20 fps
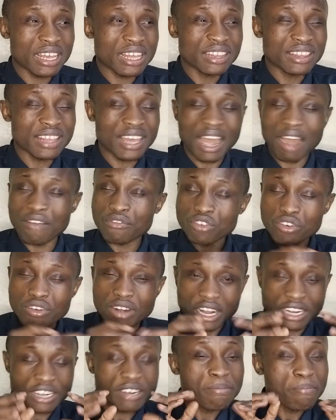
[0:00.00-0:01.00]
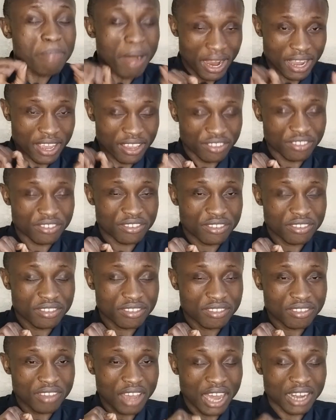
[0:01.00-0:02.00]
they have no that baggage
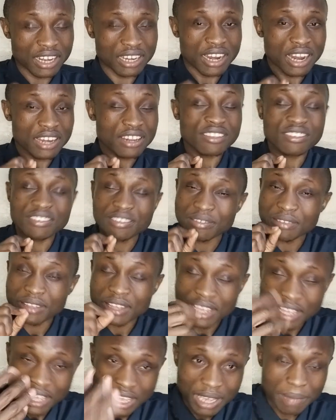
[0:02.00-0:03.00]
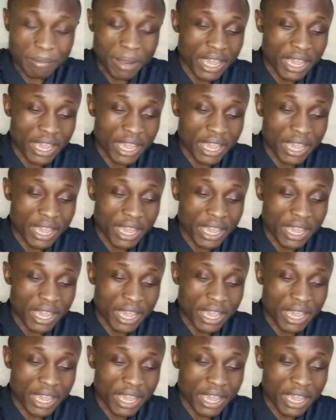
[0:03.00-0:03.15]
and that is uh,